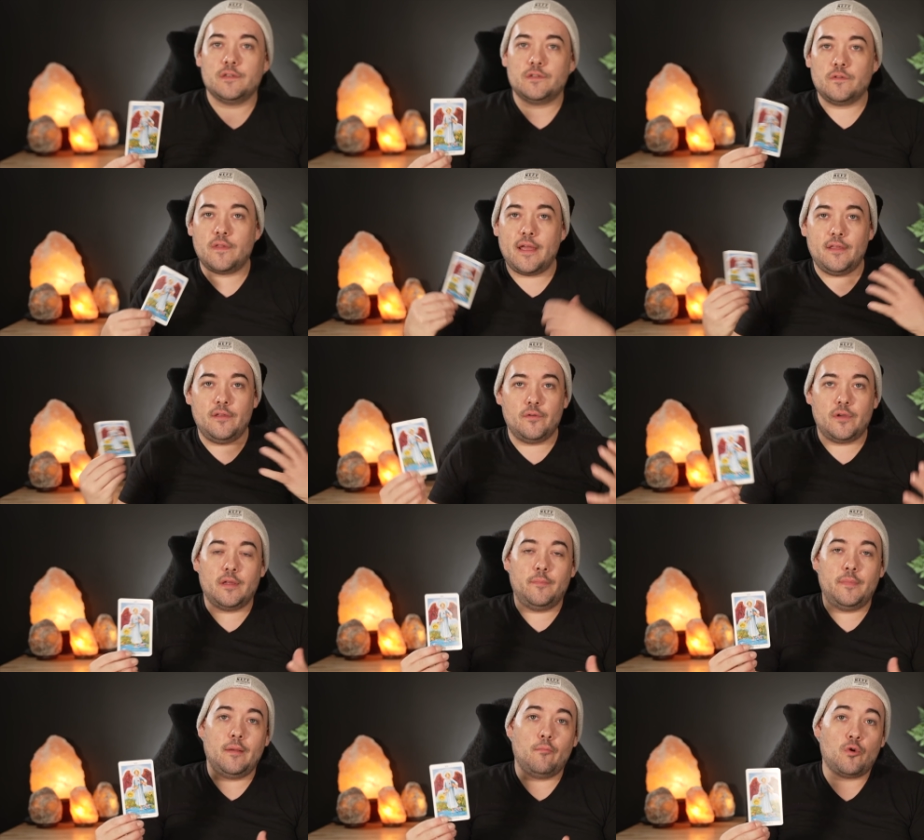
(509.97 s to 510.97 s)
so that you
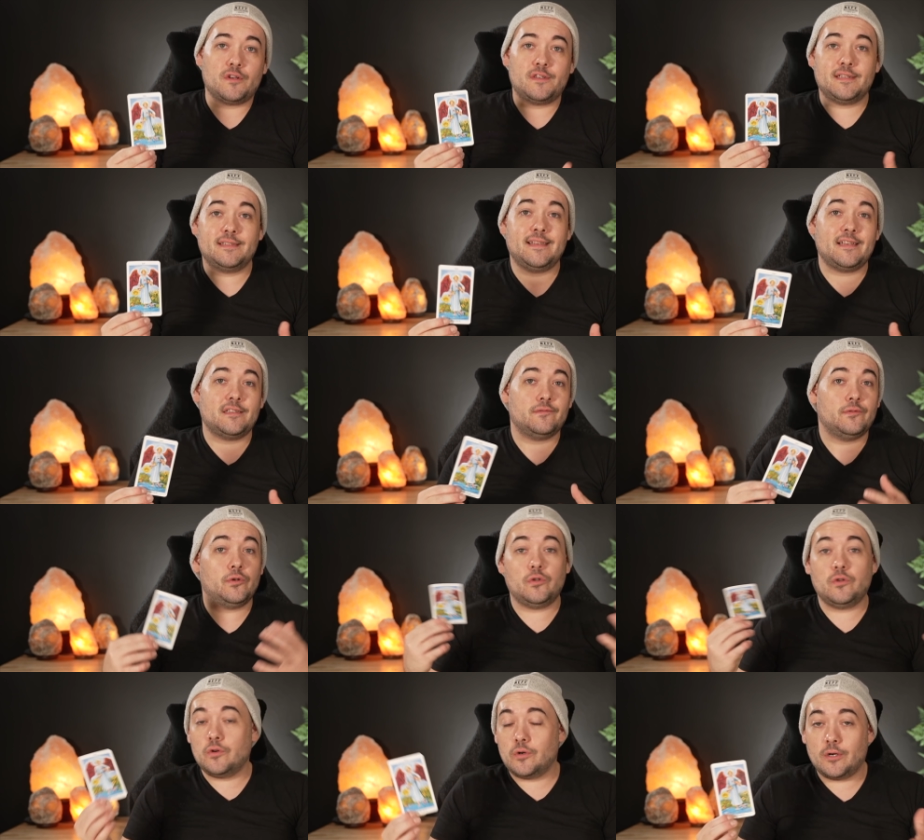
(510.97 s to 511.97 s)
can be more
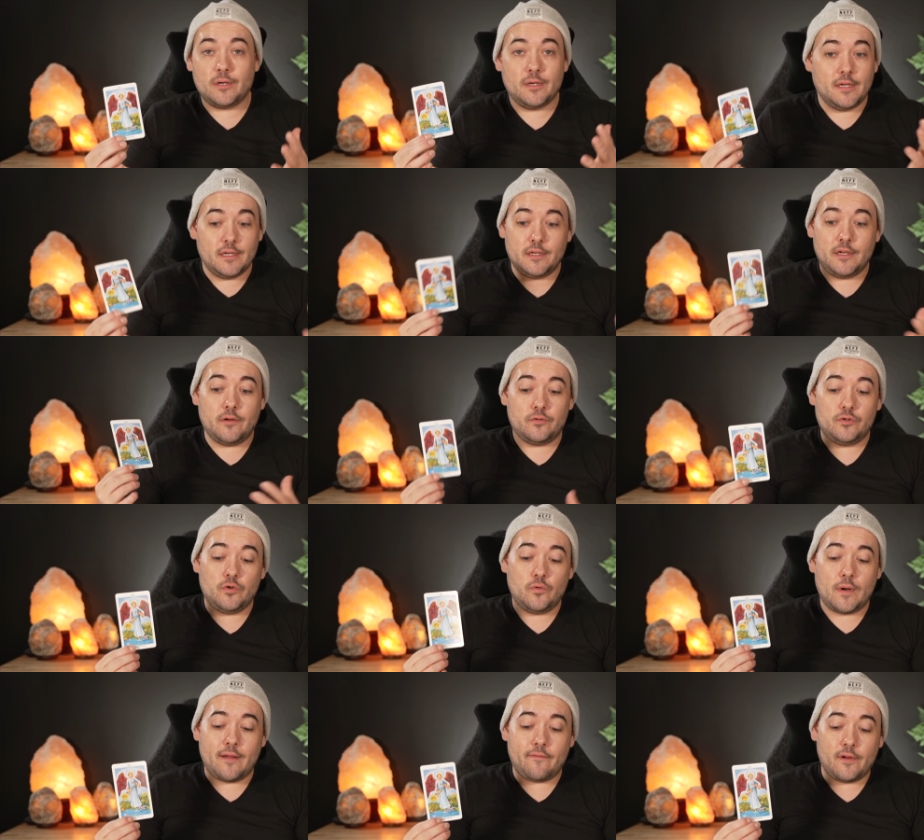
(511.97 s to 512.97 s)
successful or, you know, do
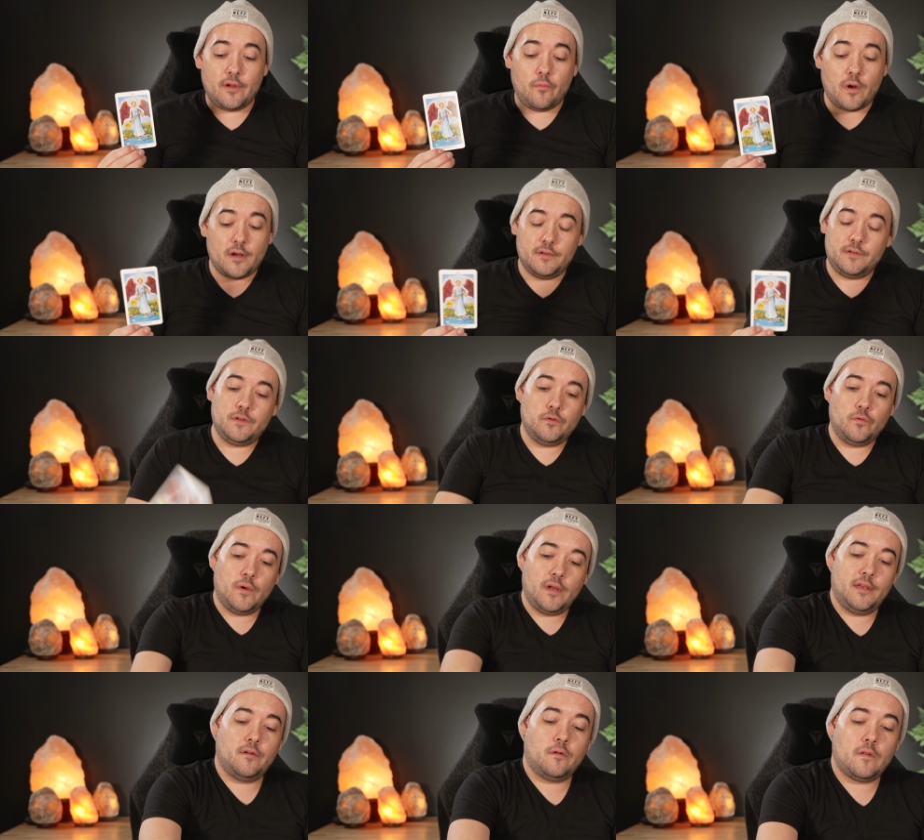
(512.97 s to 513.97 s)
whatever you want to do
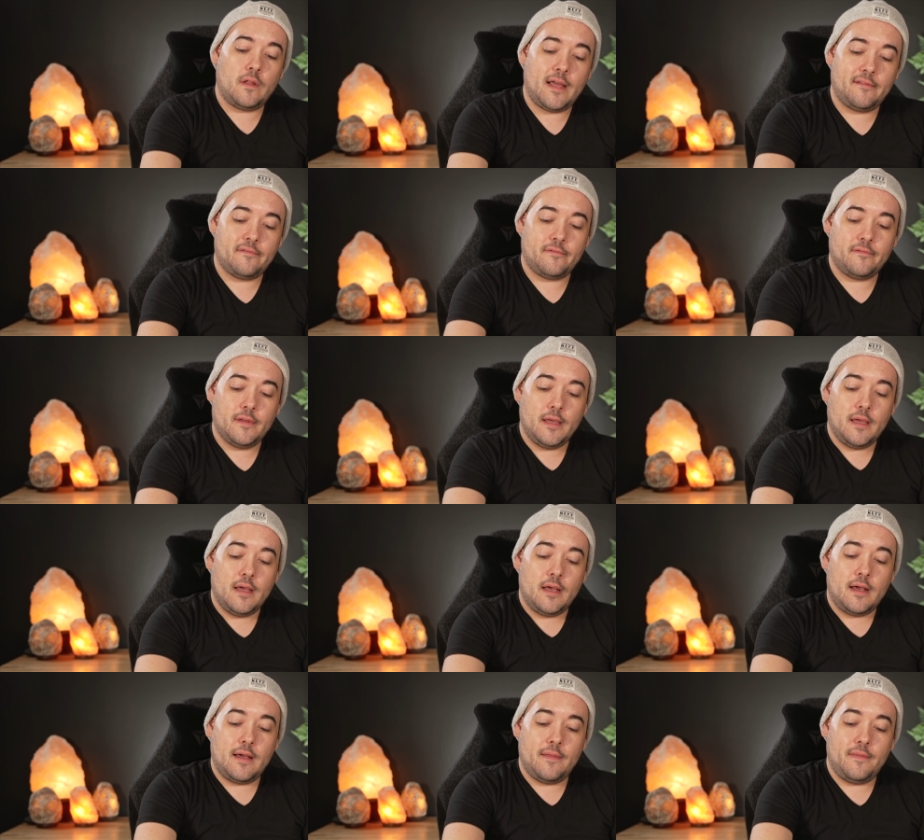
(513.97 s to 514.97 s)
in your life.
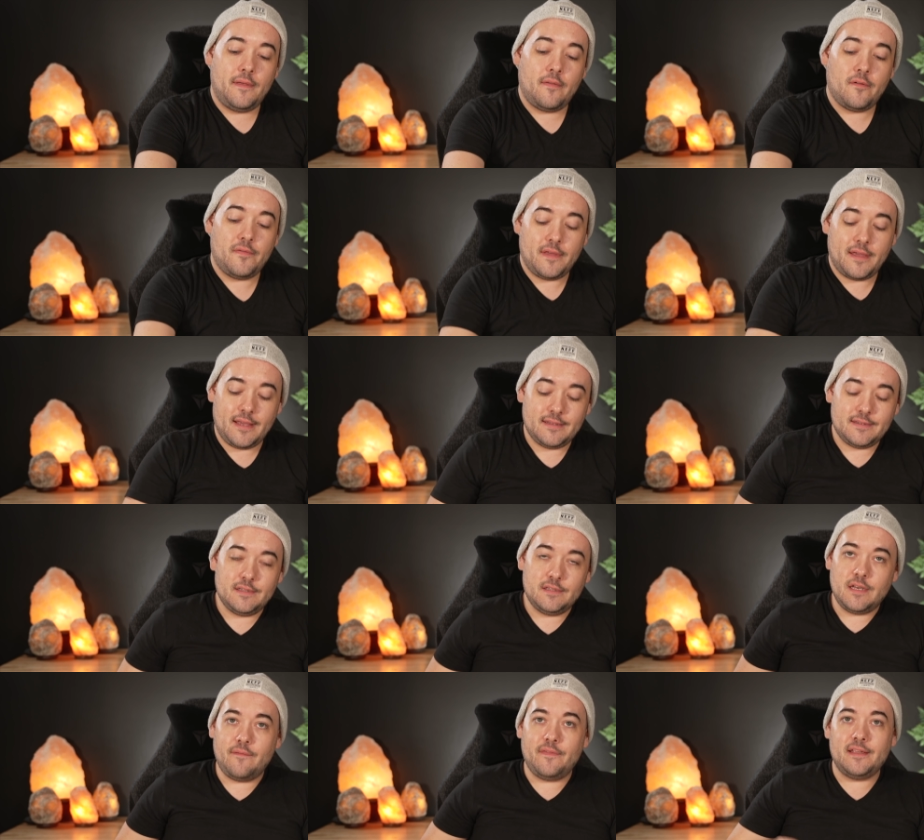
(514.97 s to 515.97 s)
Uh, the other thing is,
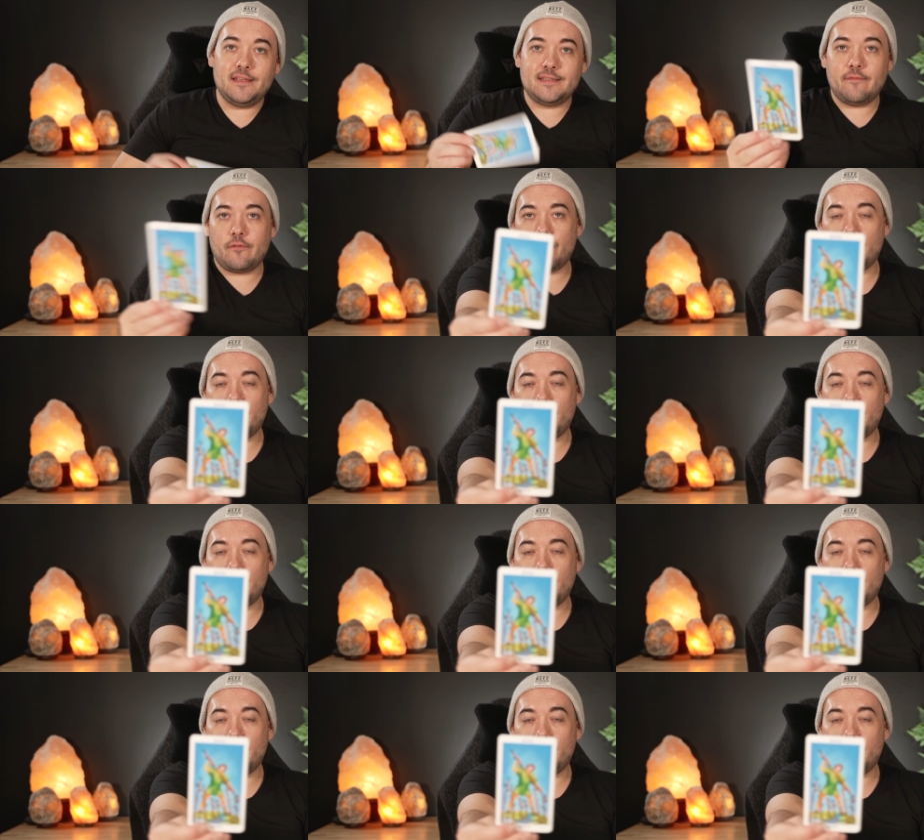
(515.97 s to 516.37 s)
is you have these seven